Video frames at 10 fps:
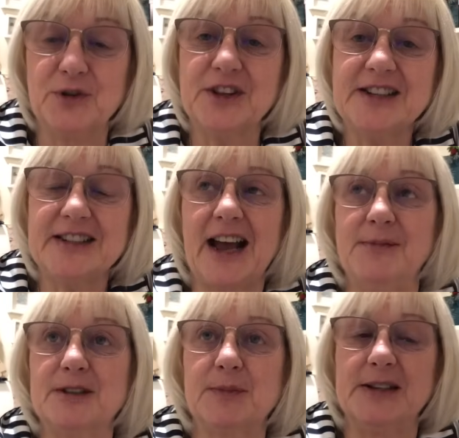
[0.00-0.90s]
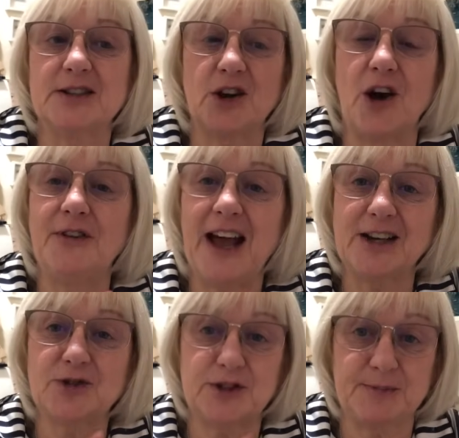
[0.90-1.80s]
but this time has been sort of
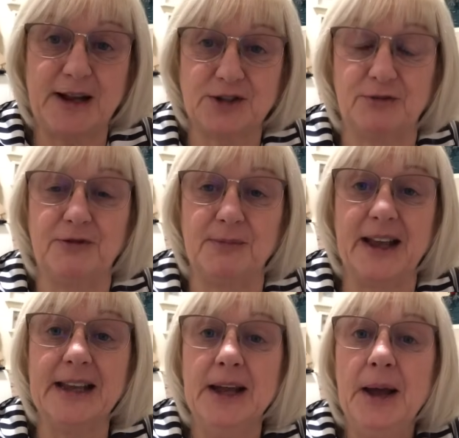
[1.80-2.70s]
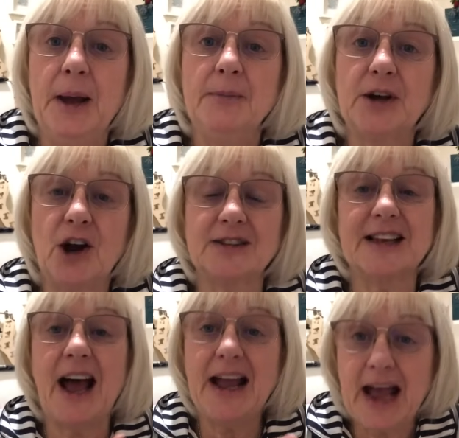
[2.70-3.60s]
extra special for me because
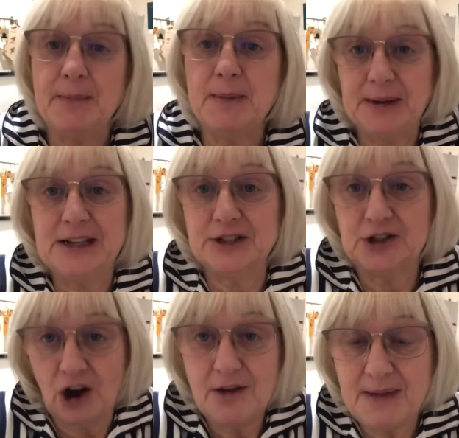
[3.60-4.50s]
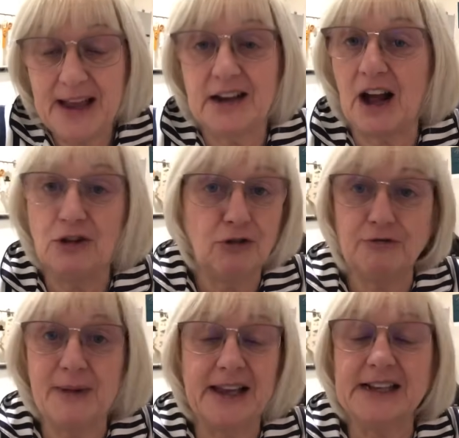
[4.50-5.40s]
I am a big toy maker. I
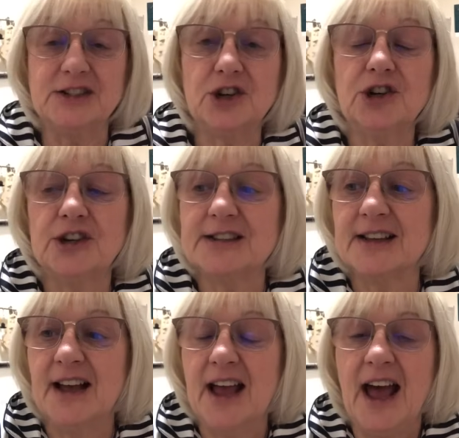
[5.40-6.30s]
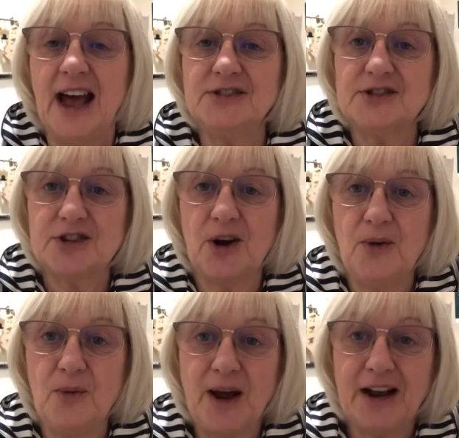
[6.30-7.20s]
love making toys. And
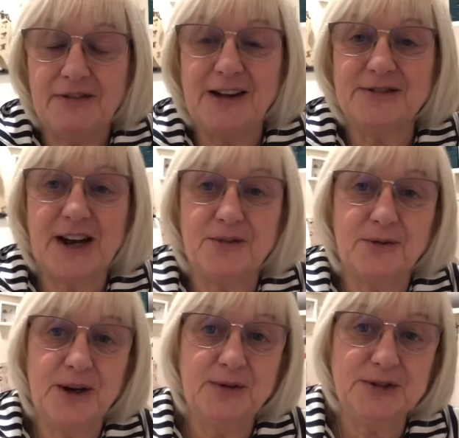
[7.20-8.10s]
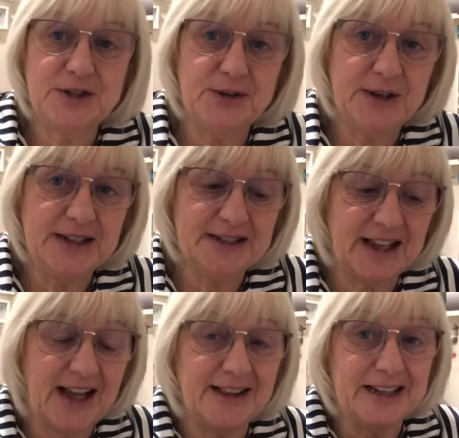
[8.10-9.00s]
so when I found out we was doing
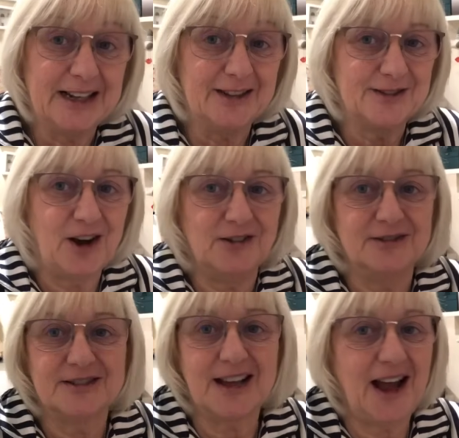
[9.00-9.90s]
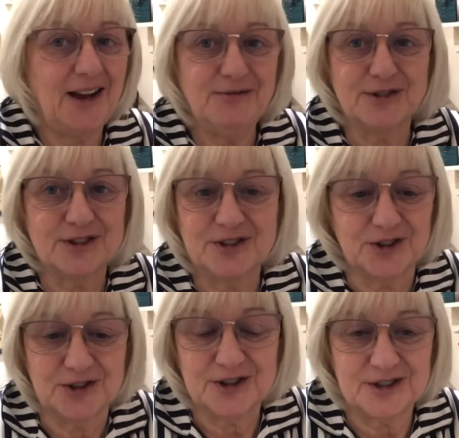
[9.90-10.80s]
like the little dolls, I was
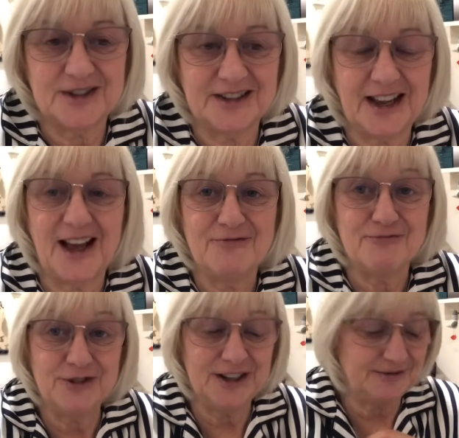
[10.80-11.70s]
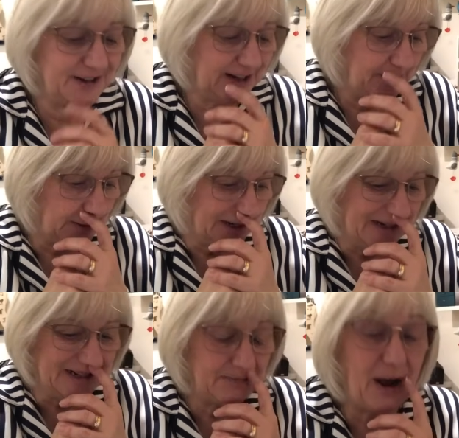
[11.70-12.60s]
just, yeah, really, really
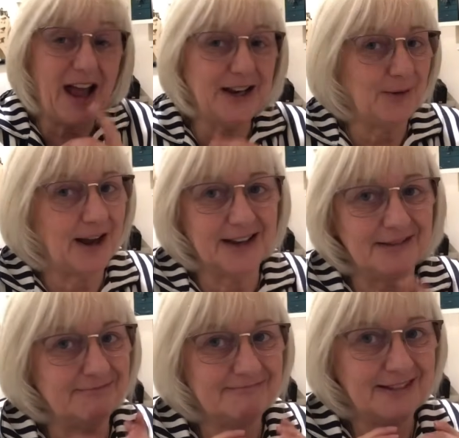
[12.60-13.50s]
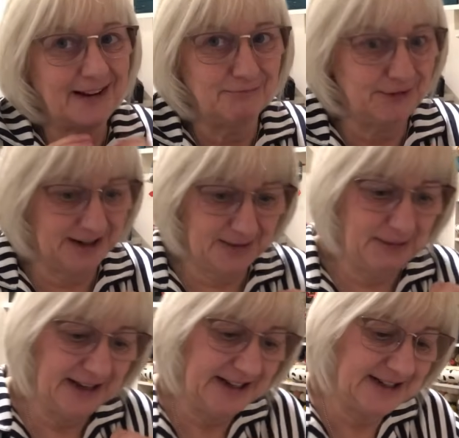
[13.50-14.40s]
pleased. But anyway, I'm really
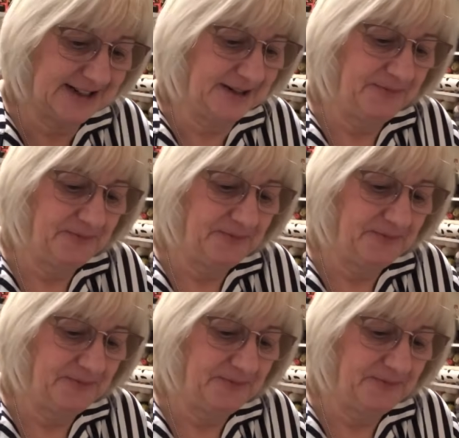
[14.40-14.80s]
pleased.